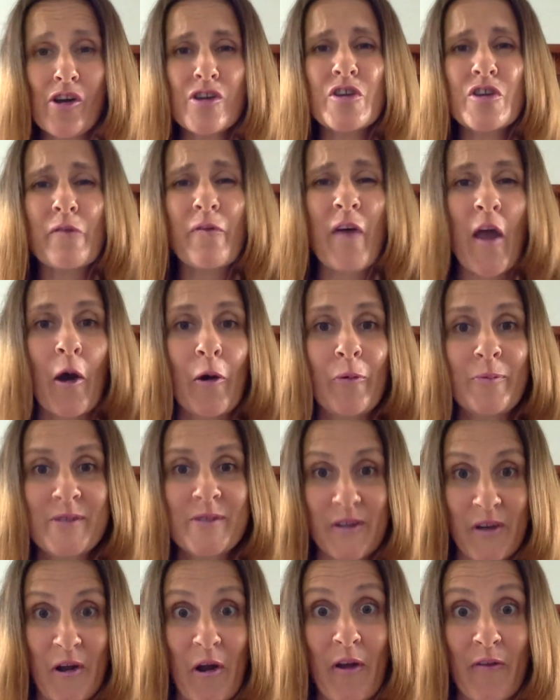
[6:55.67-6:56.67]
You've helped
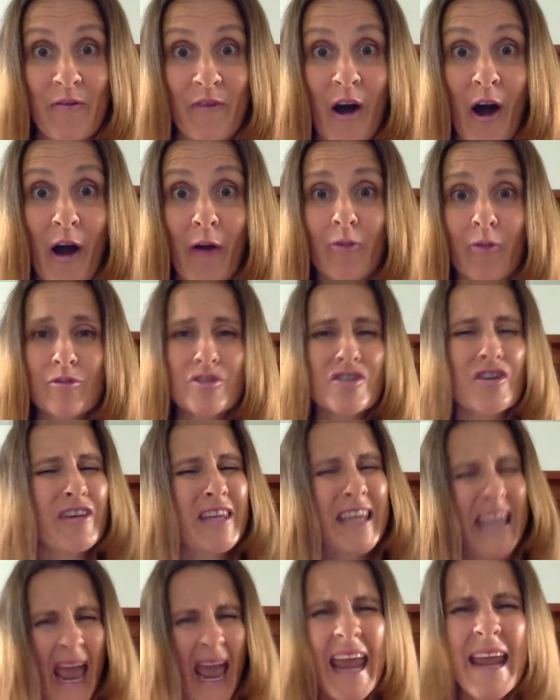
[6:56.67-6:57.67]
it go viral, so
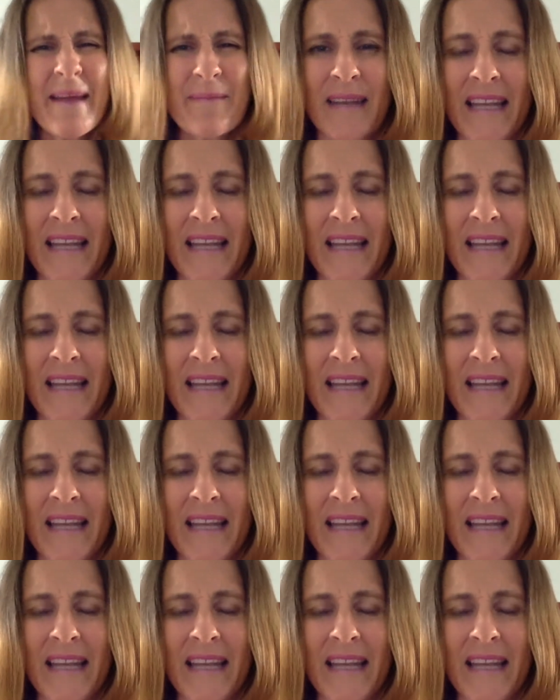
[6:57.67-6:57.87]
keep